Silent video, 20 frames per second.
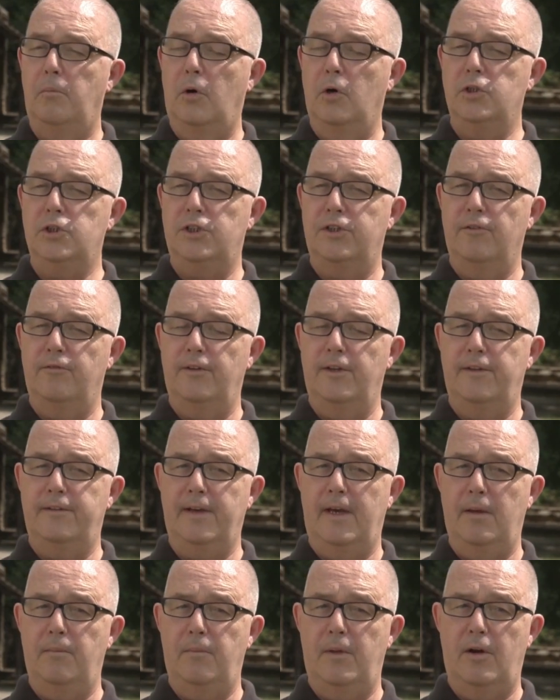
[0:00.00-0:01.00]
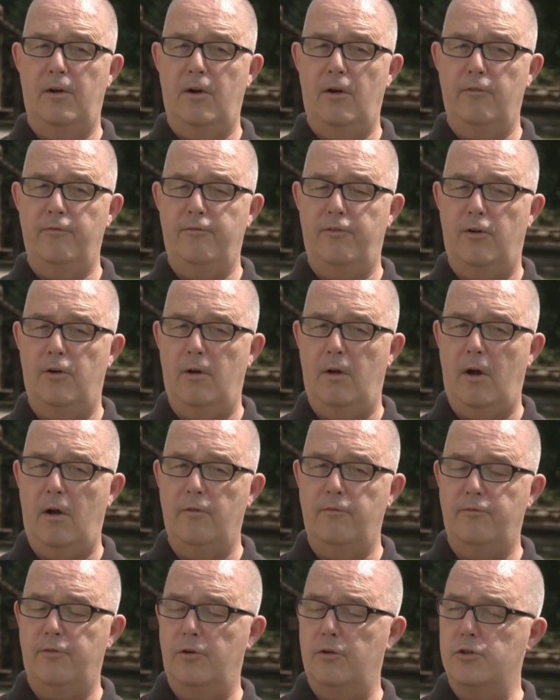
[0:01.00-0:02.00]
Most of the time they're out for
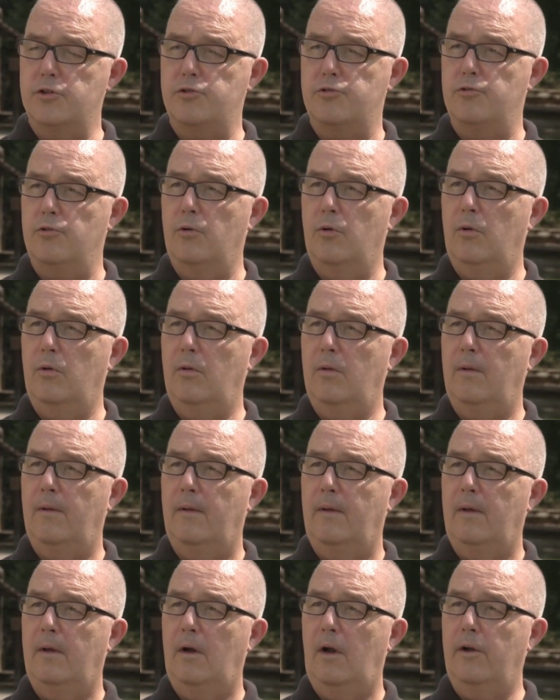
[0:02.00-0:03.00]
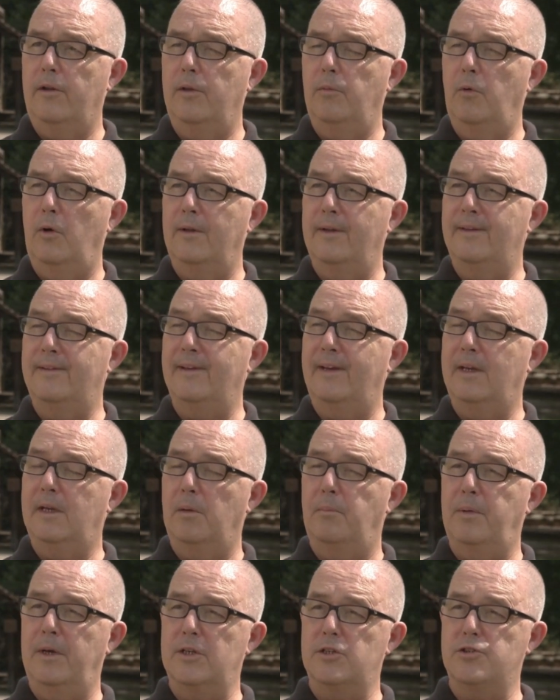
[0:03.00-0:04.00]
out for a stroll or they want to
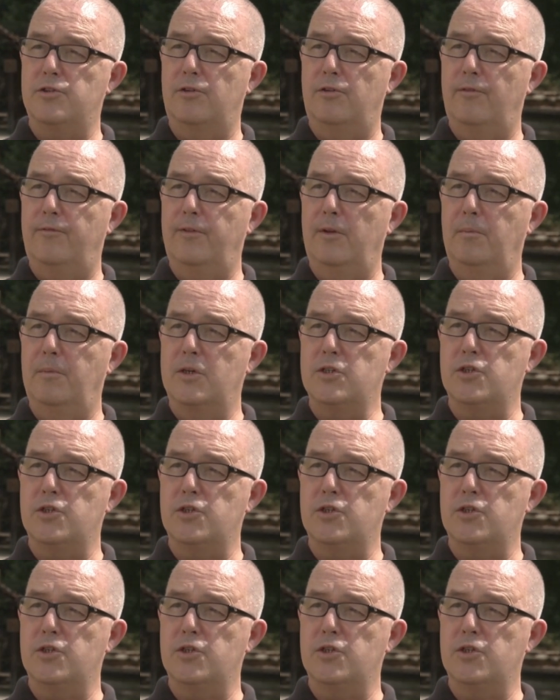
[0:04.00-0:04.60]
take a picture of the